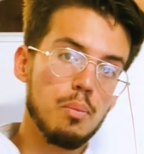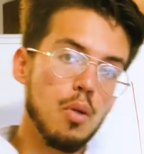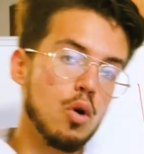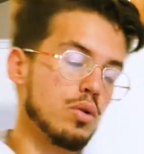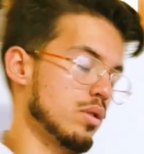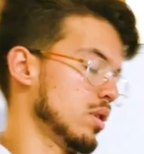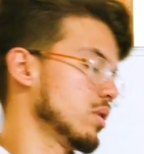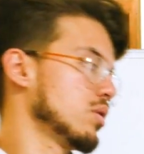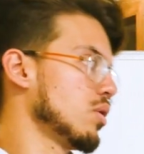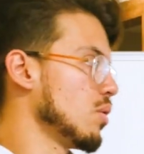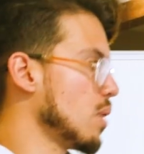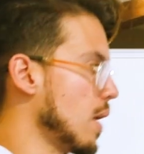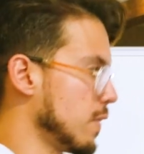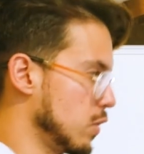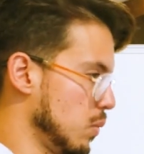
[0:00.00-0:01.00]
So you have to
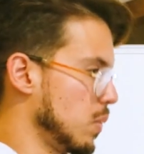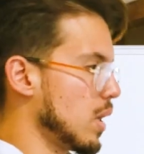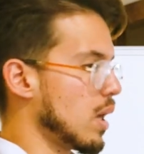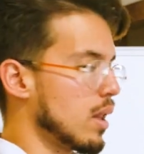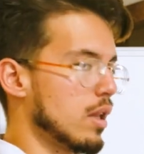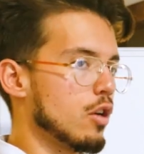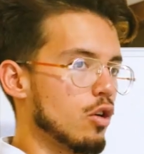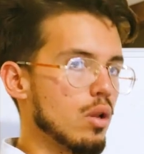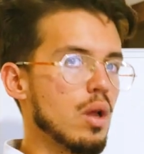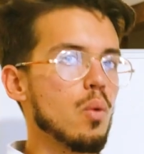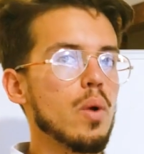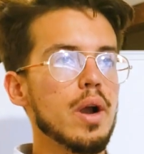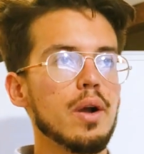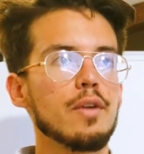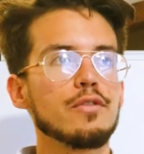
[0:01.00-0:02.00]
be a little aware of,
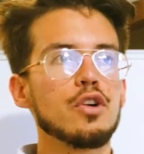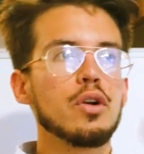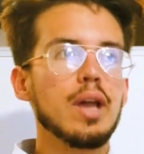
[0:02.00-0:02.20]
okay,